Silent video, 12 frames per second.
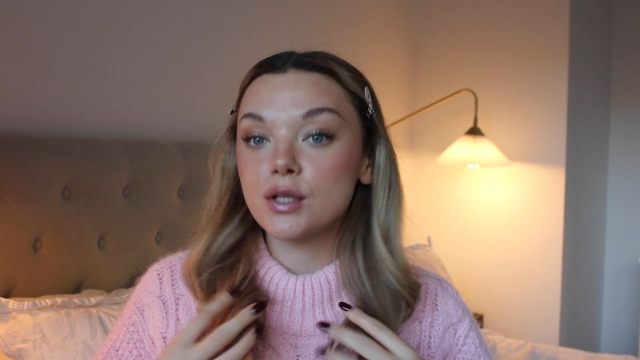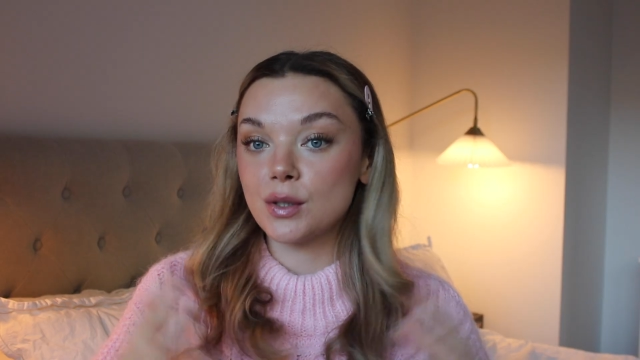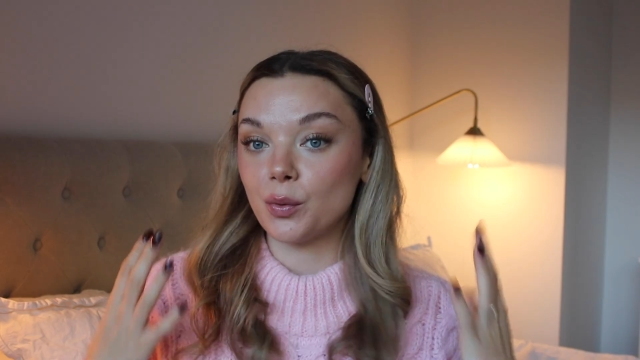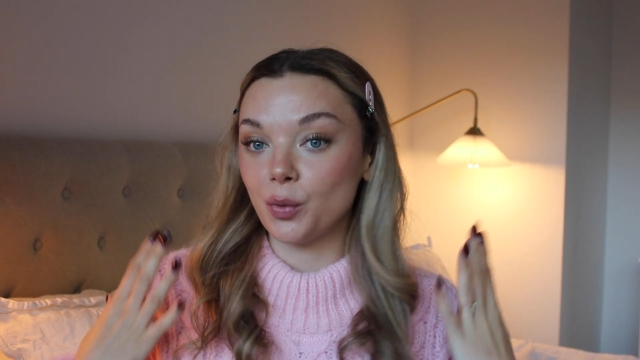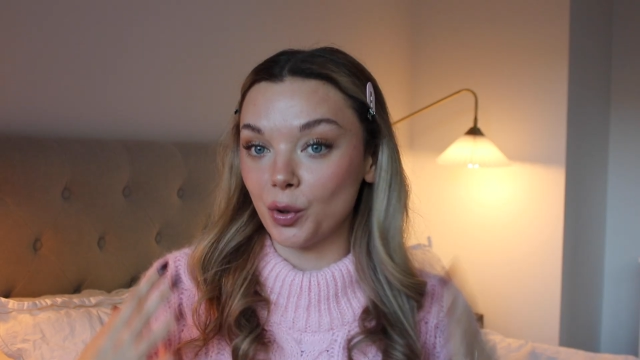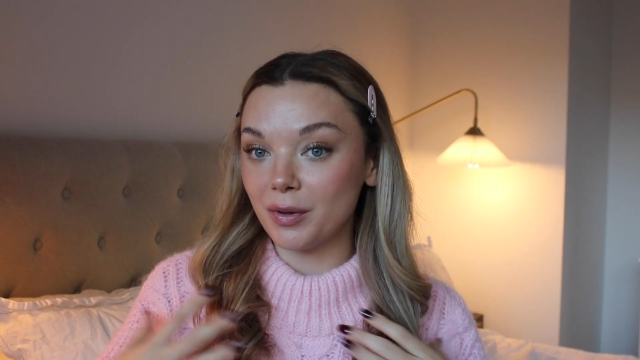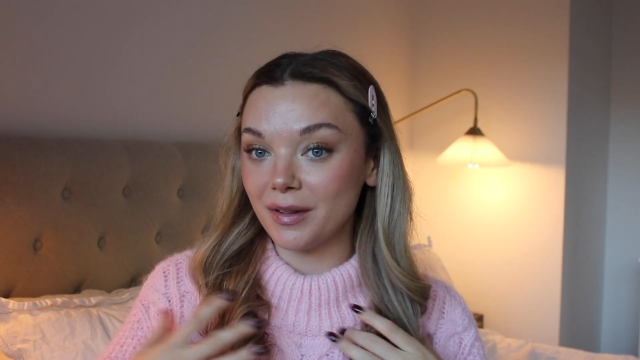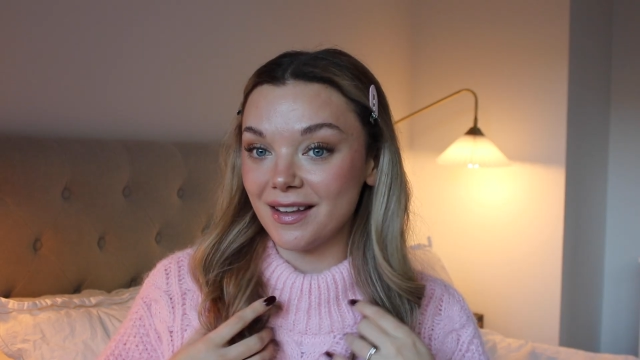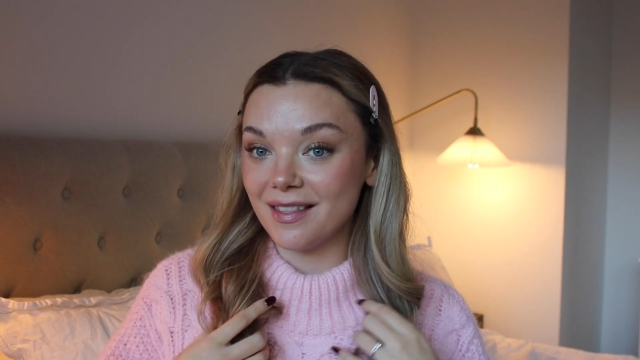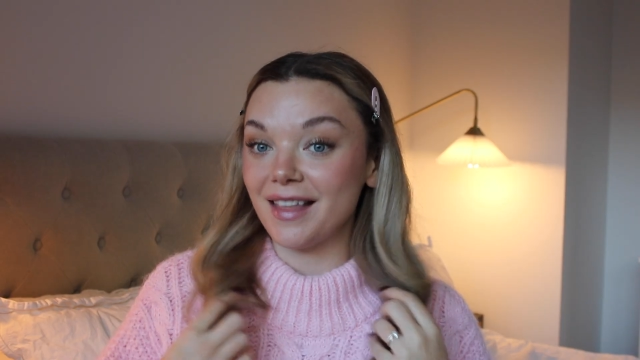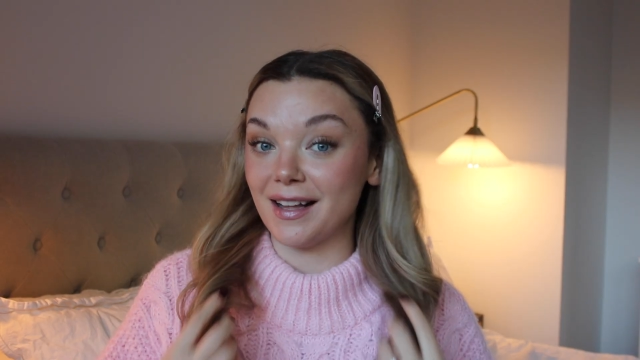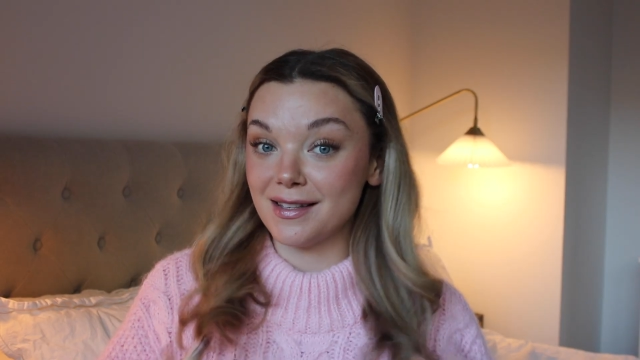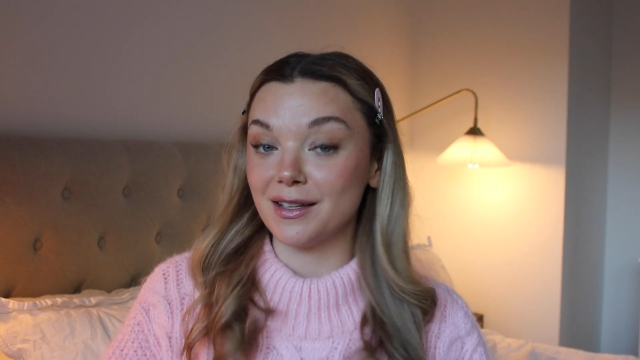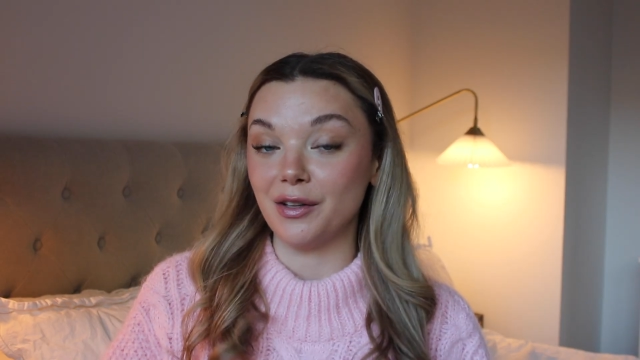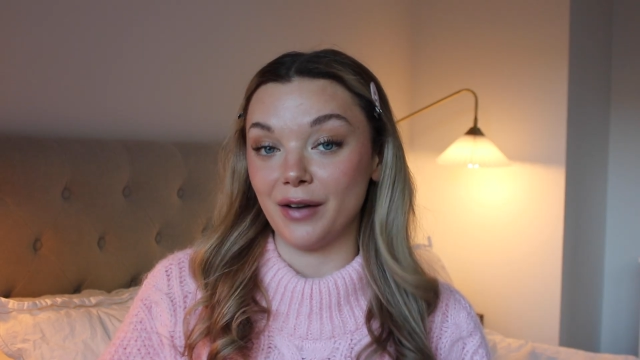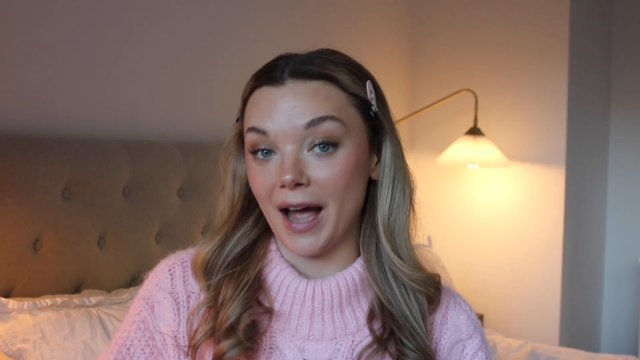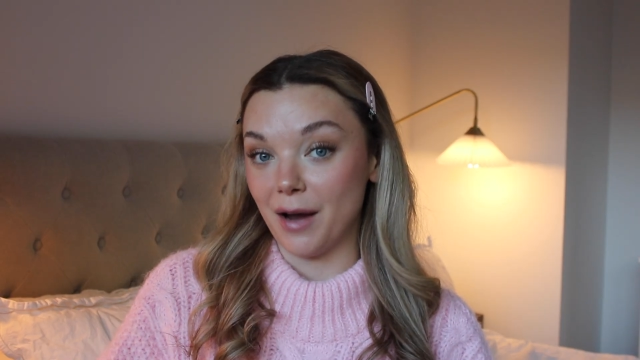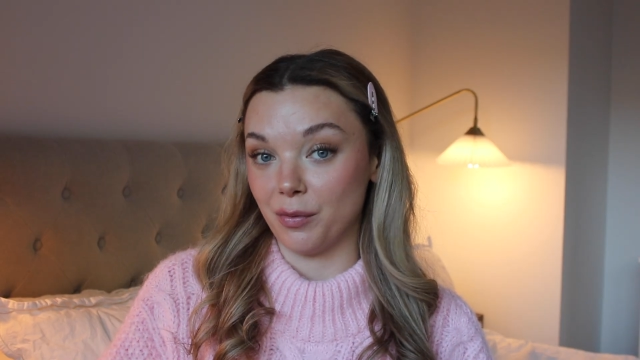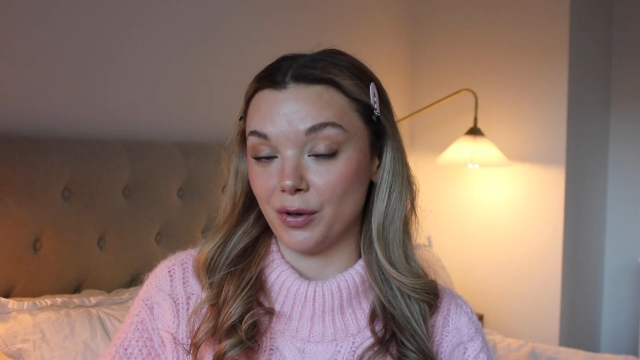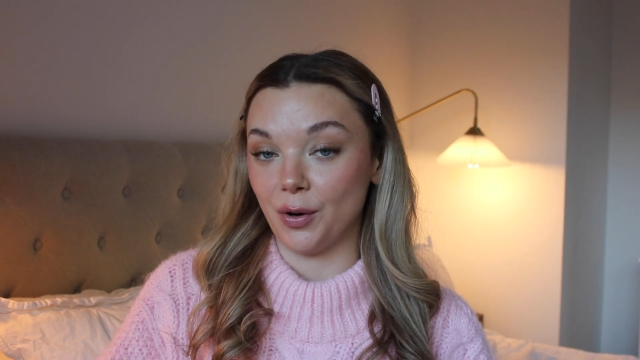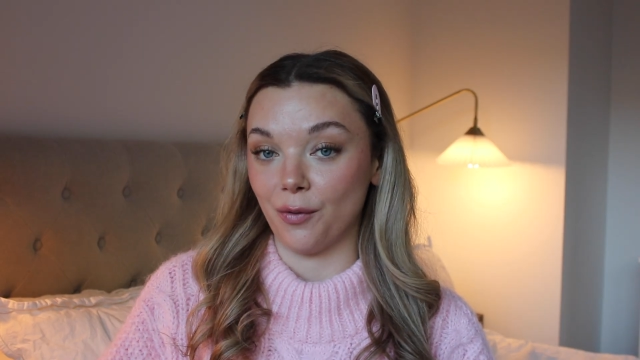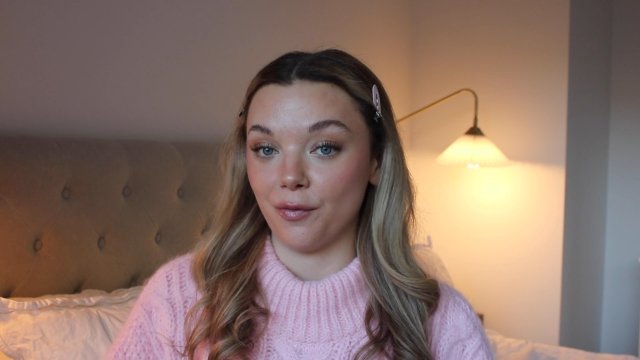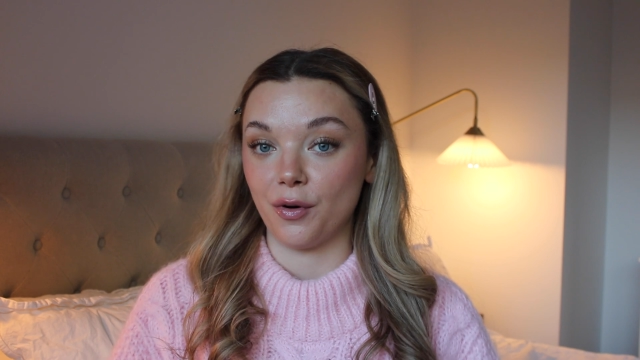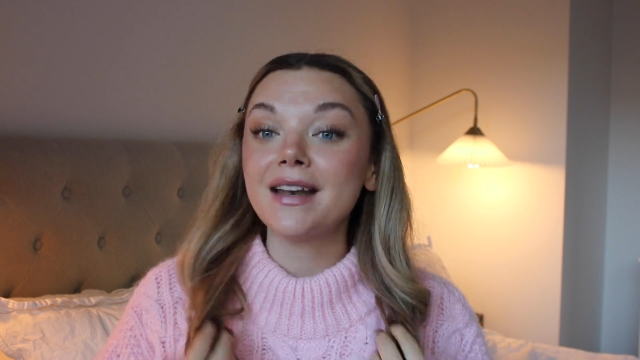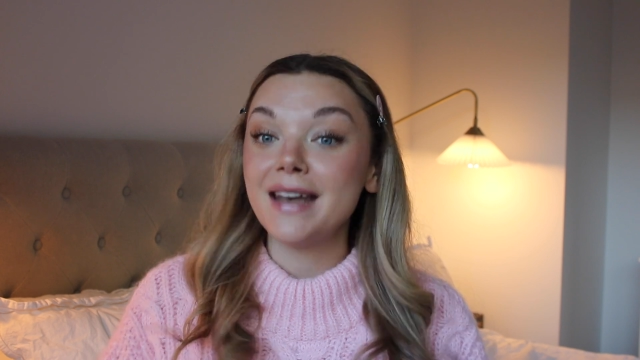So normally that's the look I would go for.